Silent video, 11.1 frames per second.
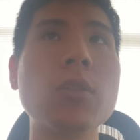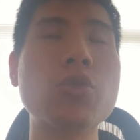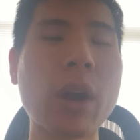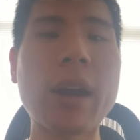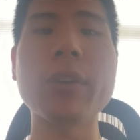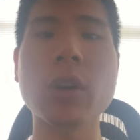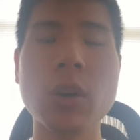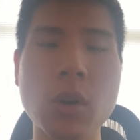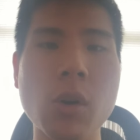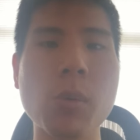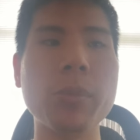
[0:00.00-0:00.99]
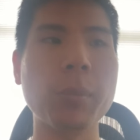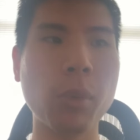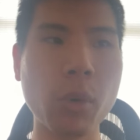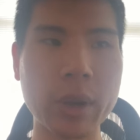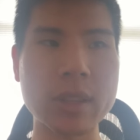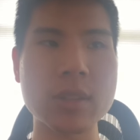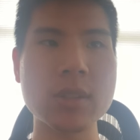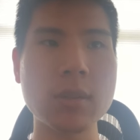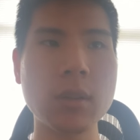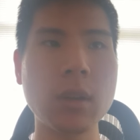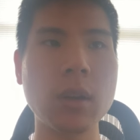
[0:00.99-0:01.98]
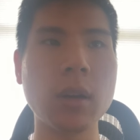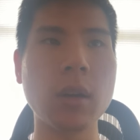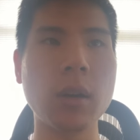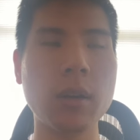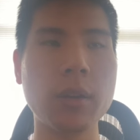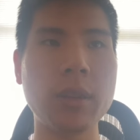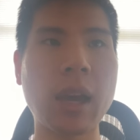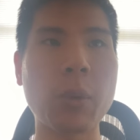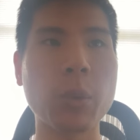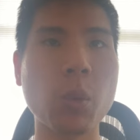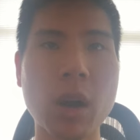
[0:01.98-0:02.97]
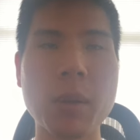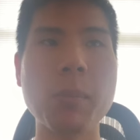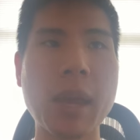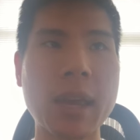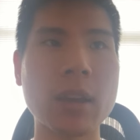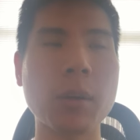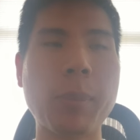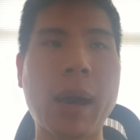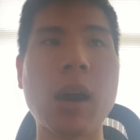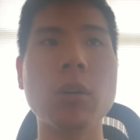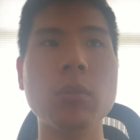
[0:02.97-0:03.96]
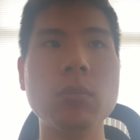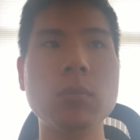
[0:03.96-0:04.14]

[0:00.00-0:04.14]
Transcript: driving home the points that we want to make about